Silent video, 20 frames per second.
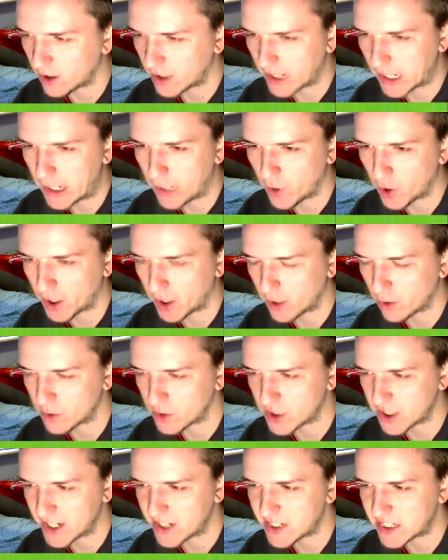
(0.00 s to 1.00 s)
Gilavogi, you'll
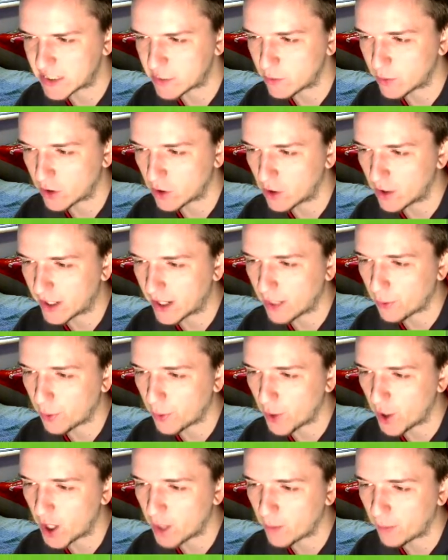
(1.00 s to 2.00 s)
chase this. We could get a
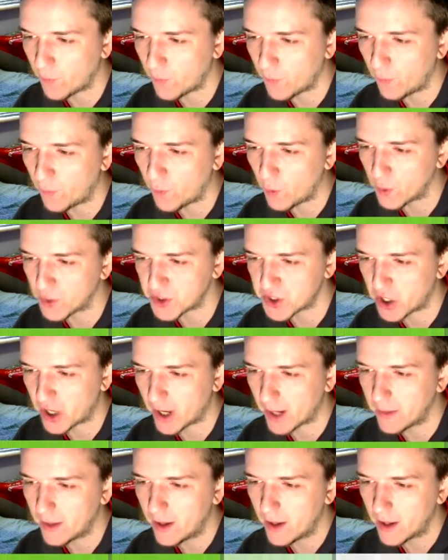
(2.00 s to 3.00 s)
third before full
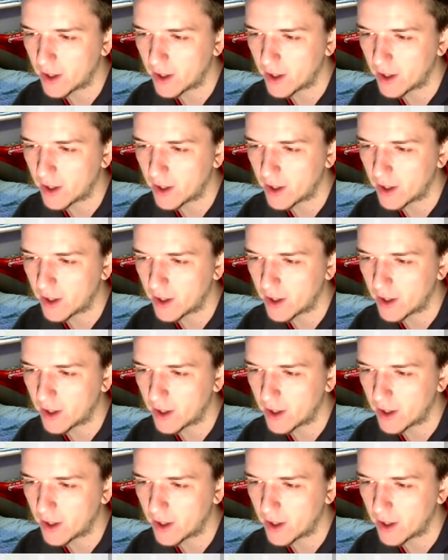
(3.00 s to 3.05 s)
time.